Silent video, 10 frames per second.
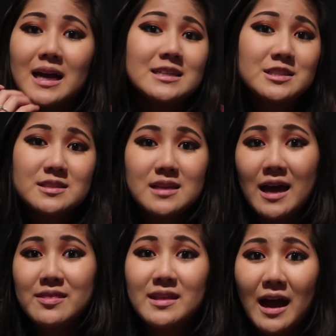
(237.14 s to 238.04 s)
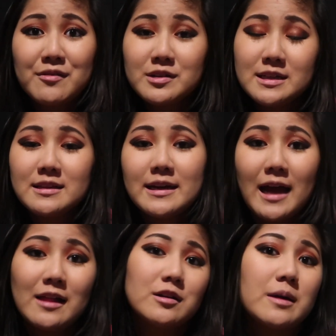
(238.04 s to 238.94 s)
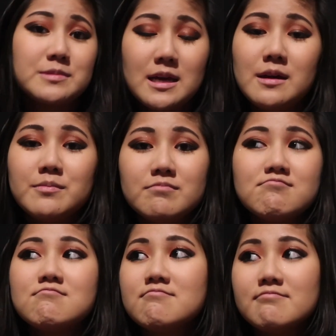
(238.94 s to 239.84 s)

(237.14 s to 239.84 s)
I look up to him.